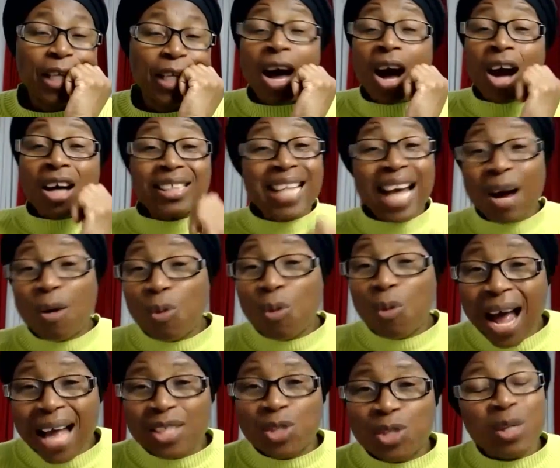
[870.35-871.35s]

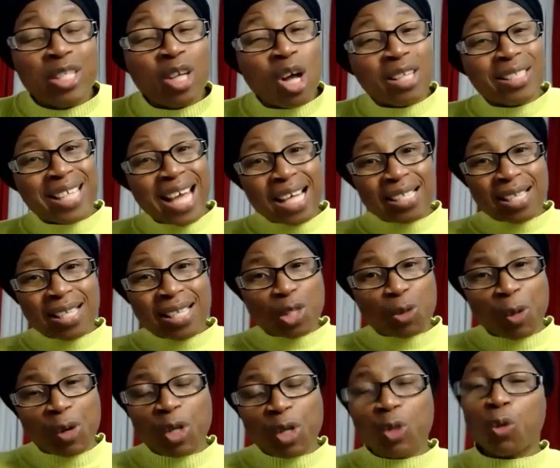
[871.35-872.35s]
Otherwise, we don't tell the
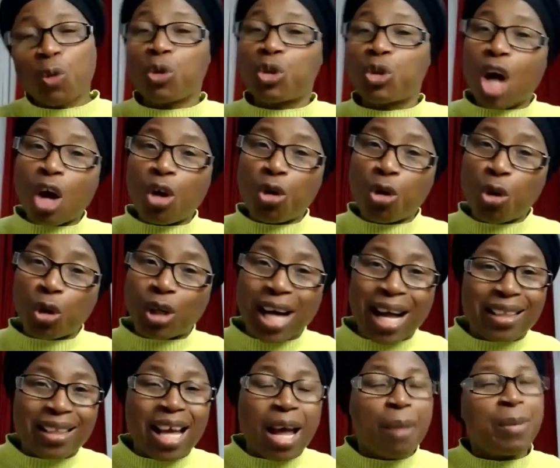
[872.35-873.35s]
spirits. We just look
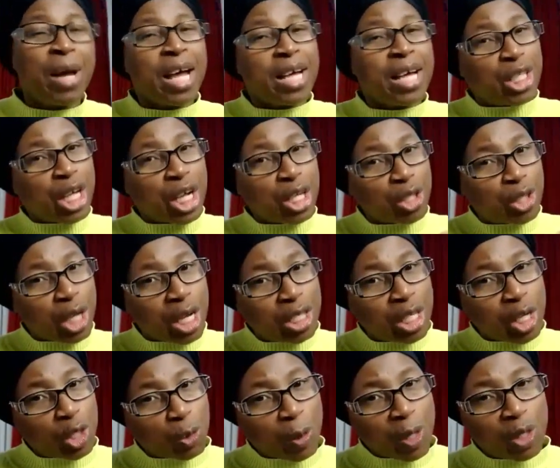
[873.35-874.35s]
at them. They, they
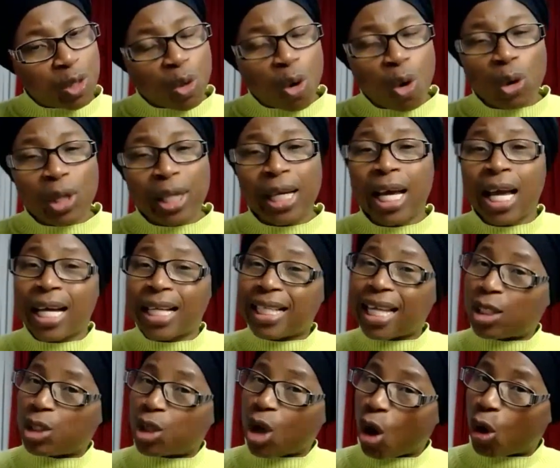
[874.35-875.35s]
speak holy, they
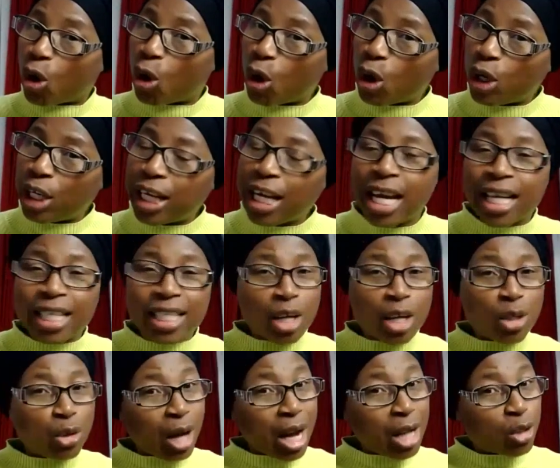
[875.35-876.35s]
talk holy, they
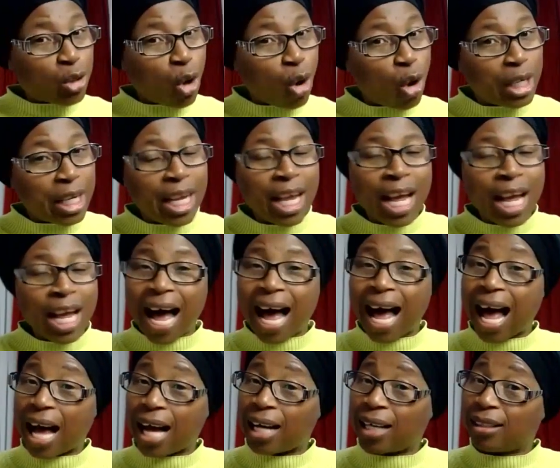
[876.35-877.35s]
dress holy.
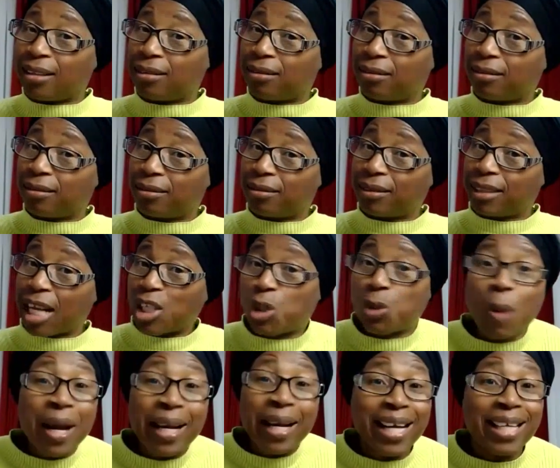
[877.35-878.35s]
Ah, they
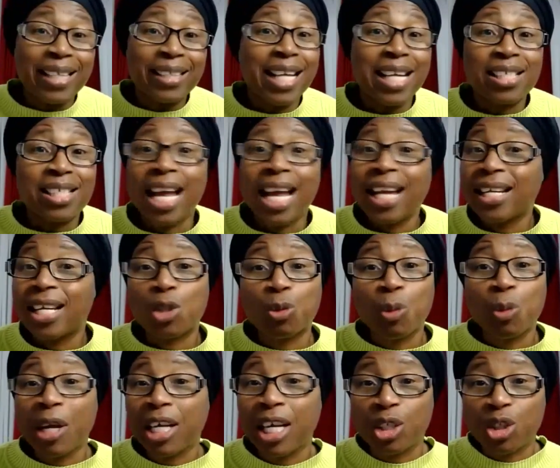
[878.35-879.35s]
speak in, they say they
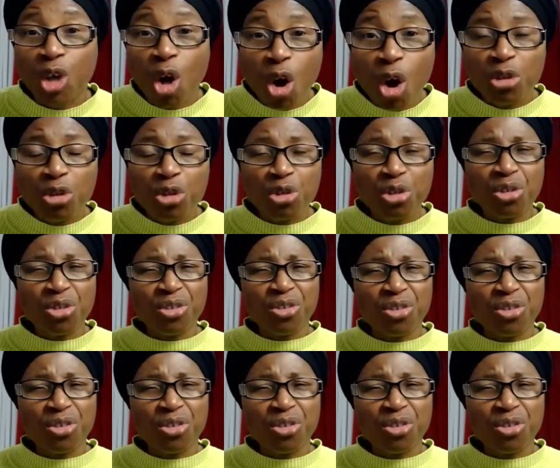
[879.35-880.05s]
speak in tongues.